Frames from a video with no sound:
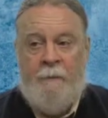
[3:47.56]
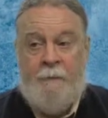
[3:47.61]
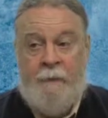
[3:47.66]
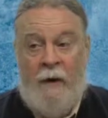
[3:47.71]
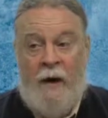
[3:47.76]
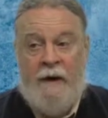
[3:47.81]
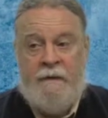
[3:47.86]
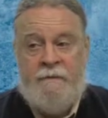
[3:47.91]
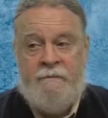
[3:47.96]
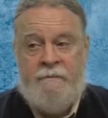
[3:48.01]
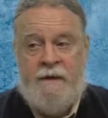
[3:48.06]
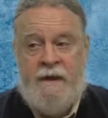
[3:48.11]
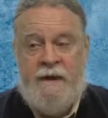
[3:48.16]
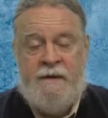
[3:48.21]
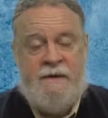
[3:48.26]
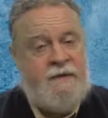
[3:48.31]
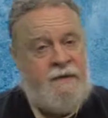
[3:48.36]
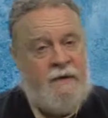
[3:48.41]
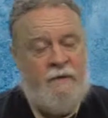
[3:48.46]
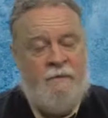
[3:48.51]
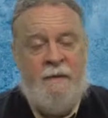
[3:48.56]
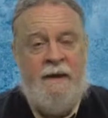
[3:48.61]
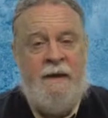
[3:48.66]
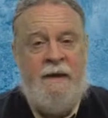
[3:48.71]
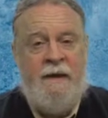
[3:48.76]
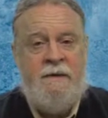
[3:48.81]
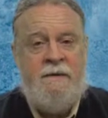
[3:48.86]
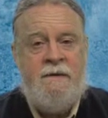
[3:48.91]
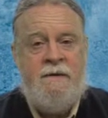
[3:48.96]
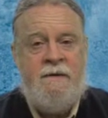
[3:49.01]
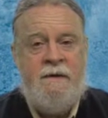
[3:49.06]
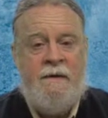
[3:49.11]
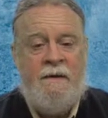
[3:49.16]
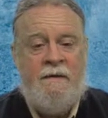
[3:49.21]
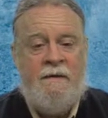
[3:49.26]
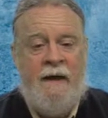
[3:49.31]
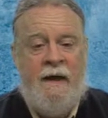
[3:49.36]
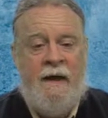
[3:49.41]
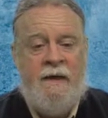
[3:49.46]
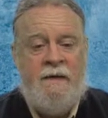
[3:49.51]
But it still means
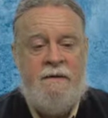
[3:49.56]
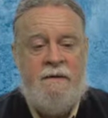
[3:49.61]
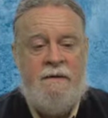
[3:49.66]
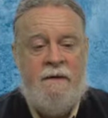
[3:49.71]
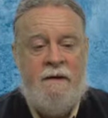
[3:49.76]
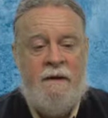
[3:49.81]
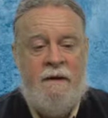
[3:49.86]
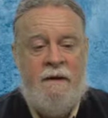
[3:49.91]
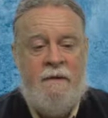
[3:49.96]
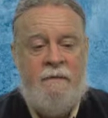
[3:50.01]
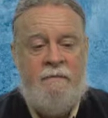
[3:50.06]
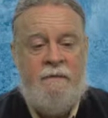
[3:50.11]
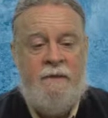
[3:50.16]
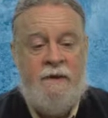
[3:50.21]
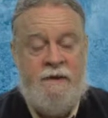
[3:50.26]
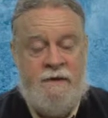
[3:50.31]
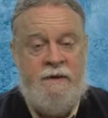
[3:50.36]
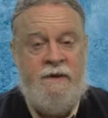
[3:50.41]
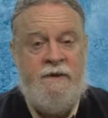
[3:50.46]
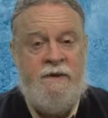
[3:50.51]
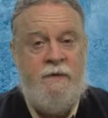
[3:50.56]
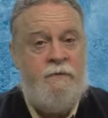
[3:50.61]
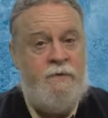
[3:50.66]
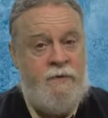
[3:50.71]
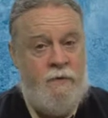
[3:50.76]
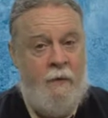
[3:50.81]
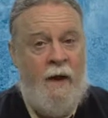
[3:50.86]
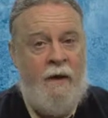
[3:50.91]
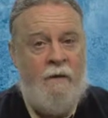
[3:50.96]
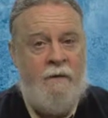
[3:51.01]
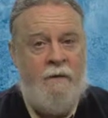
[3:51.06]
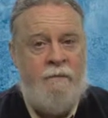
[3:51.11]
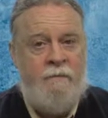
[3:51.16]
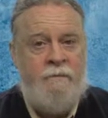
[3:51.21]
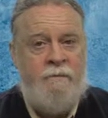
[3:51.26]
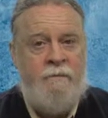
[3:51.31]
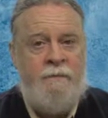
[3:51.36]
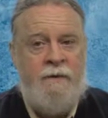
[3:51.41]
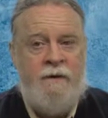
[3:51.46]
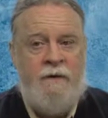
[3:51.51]
that um, the decision was
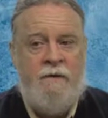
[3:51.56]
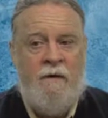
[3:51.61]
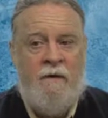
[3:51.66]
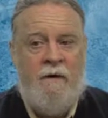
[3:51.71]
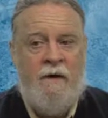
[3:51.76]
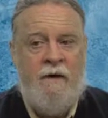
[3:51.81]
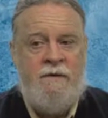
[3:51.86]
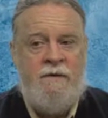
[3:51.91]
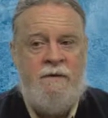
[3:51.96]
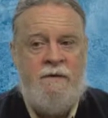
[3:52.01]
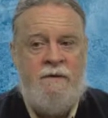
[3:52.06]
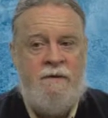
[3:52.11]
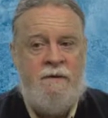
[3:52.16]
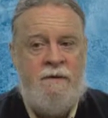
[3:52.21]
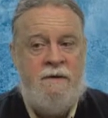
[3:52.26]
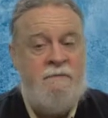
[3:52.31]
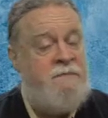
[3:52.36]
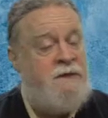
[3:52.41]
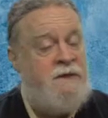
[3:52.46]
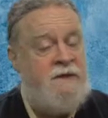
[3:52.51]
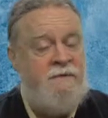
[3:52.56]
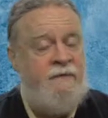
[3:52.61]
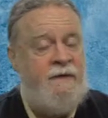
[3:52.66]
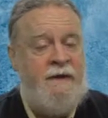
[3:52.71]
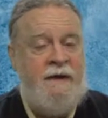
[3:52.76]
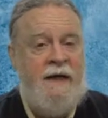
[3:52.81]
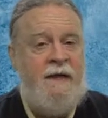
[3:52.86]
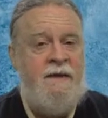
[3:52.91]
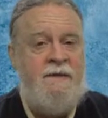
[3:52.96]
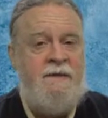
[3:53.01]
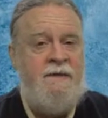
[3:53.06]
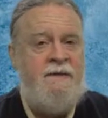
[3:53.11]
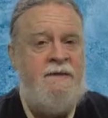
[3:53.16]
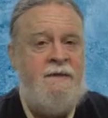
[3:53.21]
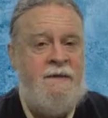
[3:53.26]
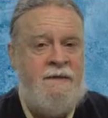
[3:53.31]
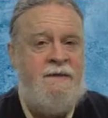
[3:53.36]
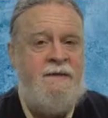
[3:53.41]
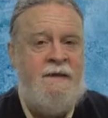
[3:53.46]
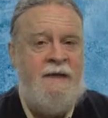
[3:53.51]
welcome because it means for Kansas
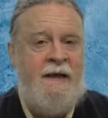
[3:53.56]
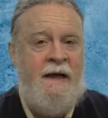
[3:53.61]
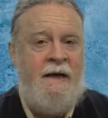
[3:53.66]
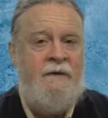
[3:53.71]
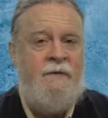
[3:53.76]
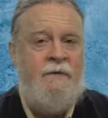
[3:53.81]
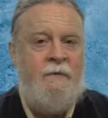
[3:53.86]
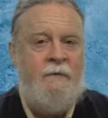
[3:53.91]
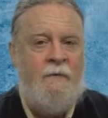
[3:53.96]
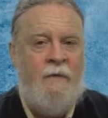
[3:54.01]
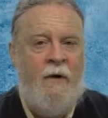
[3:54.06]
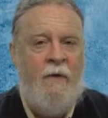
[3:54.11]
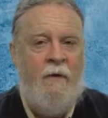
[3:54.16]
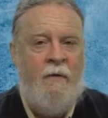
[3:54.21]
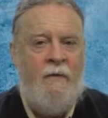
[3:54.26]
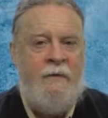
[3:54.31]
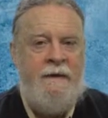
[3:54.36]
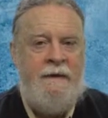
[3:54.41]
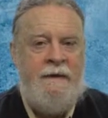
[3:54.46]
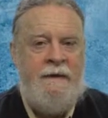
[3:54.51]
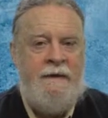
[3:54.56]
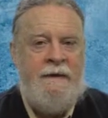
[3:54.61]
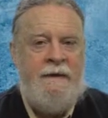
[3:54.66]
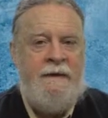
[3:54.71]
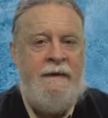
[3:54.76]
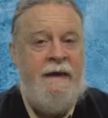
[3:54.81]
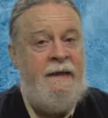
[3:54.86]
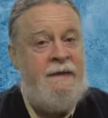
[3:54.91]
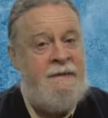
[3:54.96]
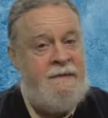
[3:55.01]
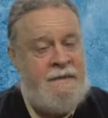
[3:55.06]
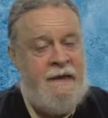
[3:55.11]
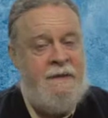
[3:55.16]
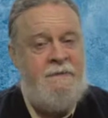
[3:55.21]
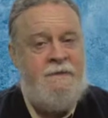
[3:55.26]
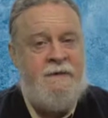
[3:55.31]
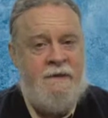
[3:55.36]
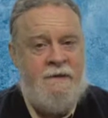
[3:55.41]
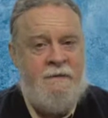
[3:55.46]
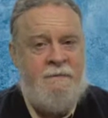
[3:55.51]
this is the end of the road and
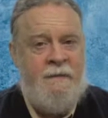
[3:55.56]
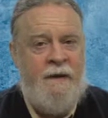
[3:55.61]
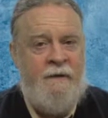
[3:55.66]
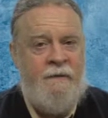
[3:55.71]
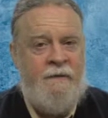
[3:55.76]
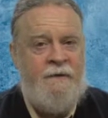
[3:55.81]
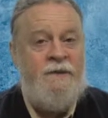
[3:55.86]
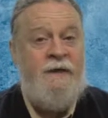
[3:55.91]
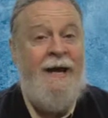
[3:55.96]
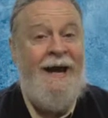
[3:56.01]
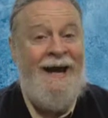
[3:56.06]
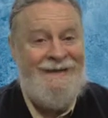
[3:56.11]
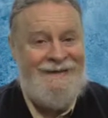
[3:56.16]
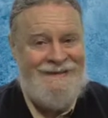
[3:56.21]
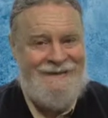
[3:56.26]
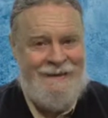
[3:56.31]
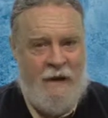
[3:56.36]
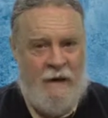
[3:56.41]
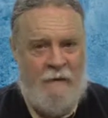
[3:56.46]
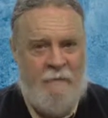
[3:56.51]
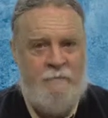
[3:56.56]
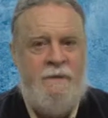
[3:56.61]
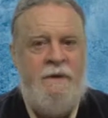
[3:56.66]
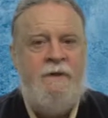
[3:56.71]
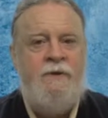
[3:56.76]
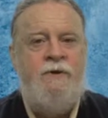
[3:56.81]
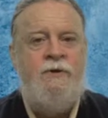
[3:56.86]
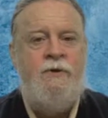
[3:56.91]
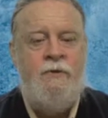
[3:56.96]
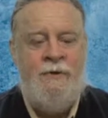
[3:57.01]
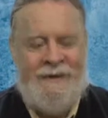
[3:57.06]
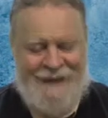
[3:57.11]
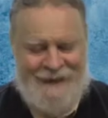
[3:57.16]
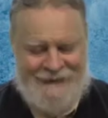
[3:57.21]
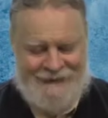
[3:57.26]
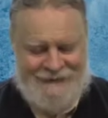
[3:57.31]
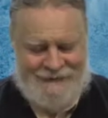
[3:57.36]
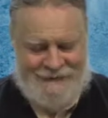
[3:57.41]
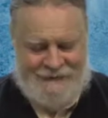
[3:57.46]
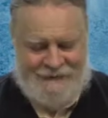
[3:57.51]
same sex marriage has come to
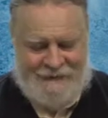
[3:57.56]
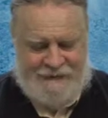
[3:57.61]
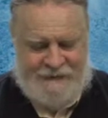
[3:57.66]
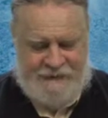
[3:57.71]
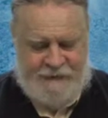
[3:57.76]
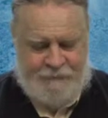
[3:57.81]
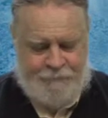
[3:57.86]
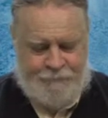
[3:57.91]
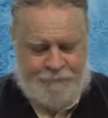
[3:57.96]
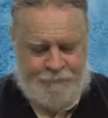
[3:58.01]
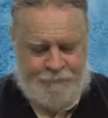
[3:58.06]
Kansas.